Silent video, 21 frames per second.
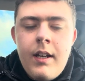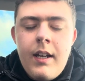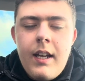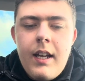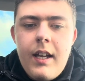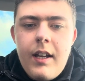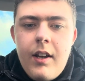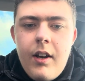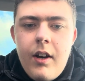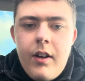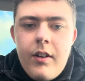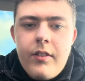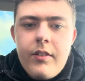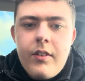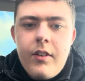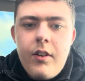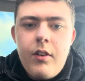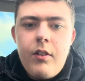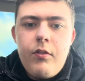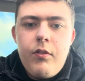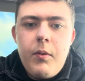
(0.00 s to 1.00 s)
Hey guys,
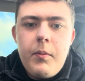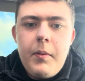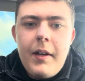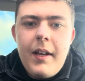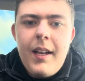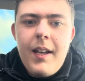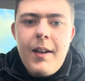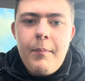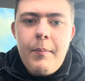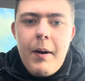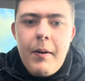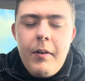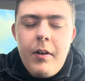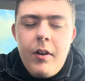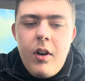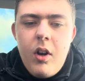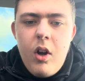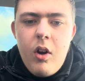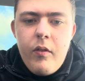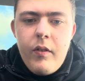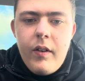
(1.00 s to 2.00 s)
Scunthorpe, we're here back with
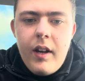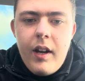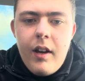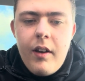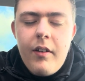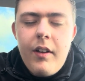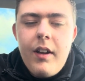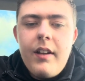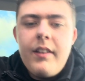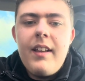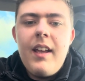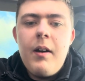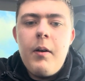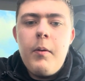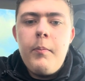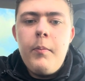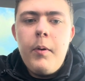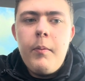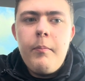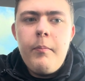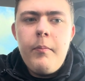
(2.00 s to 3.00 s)
another video. Today
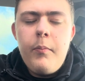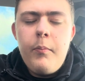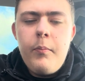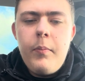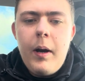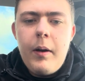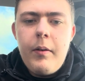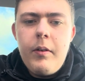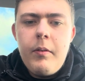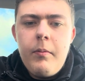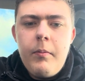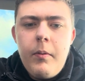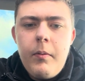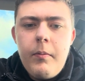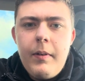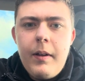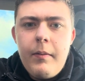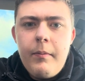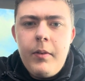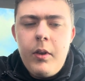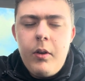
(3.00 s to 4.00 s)
I'm back with
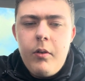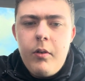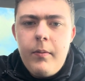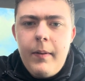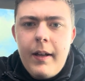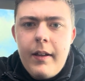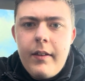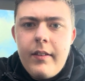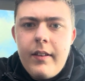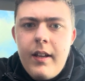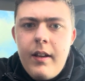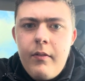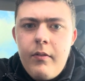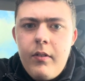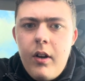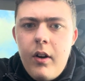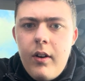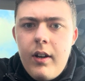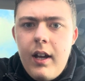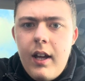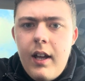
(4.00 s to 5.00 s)
another match day
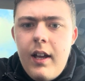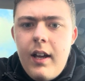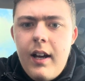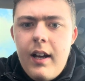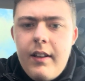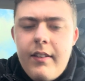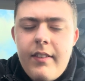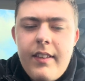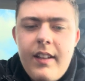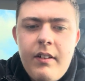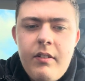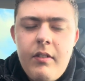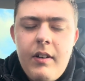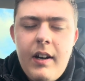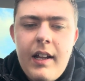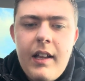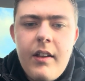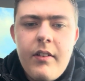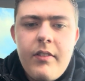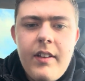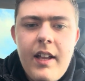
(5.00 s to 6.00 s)
vlog. As Stafford
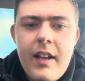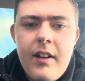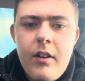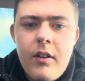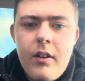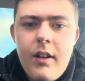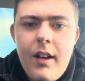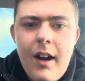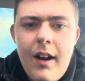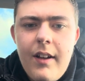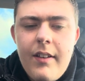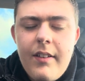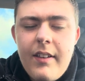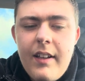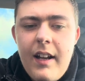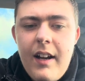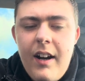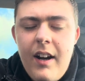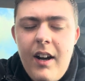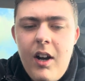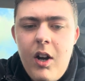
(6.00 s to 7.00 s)
Rangers take on Guiseley
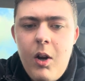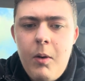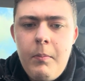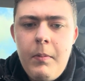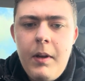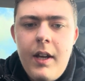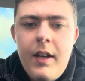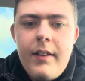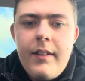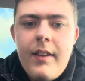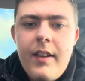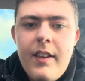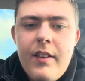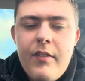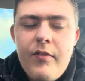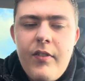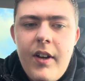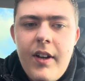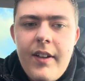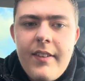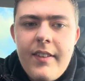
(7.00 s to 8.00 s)
at home. This is the
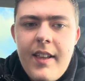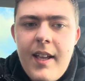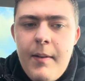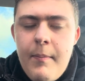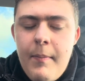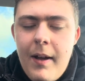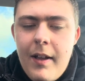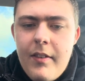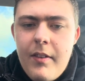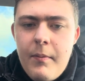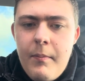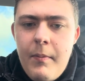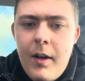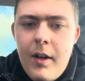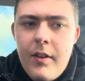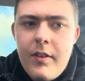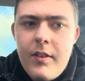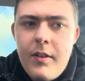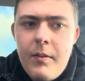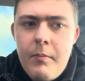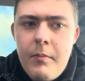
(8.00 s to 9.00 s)
first league match at
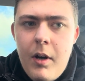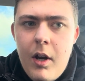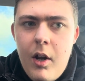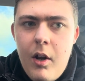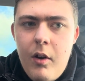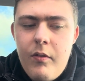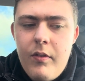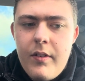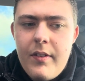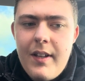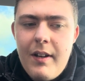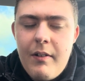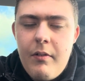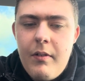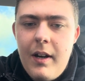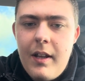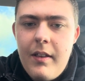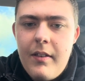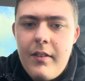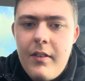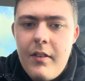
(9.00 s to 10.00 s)
Marston Road for Stafford
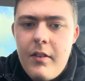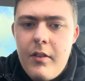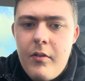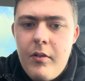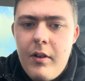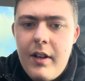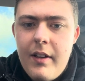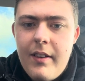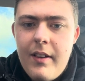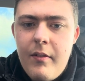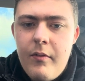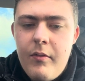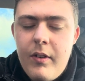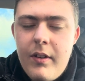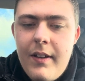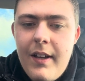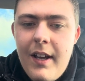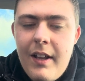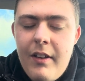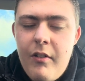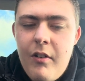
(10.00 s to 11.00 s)
Rangers since the 27th of
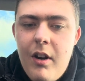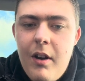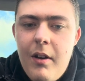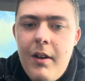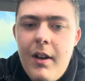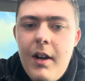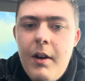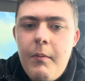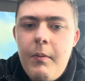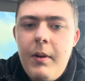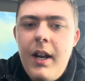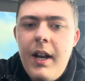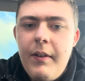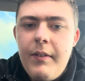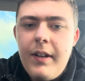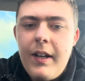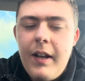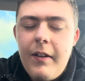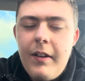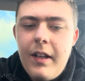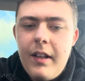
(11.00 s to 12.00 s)
January. We did have
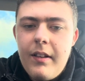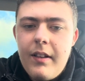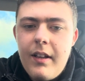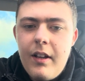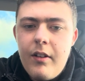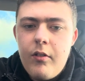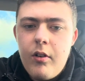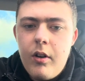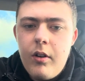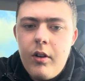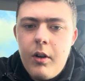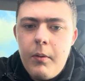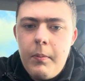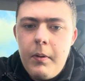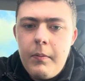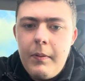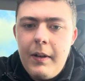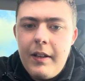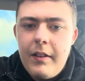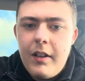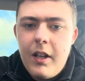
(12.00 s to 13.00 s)
a game against Kidsborough a couple
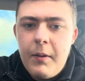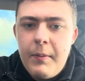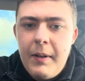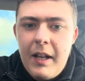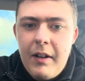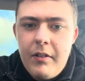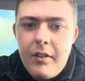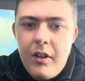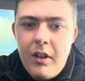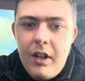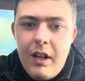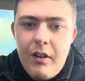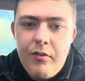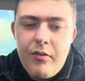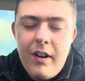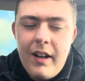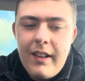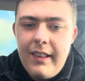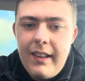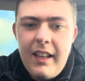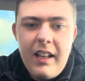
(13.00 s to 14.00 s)
of weeks ago, but that was only a
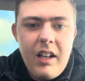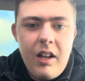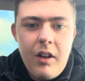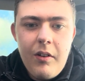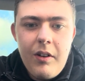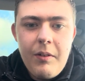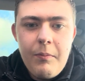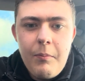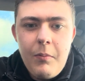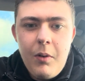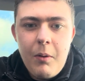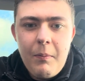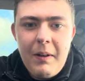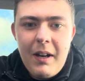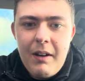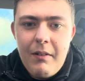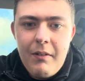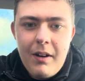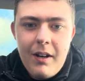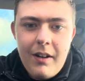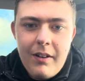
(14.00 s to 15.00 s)
friendly though, and not
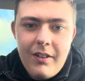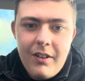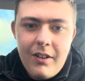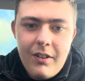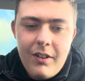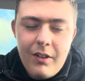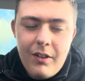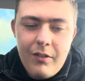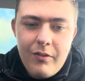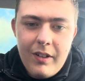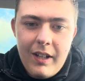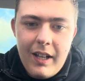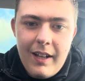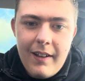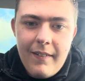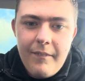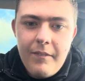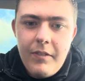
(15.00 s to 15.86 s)
many really turned up for that.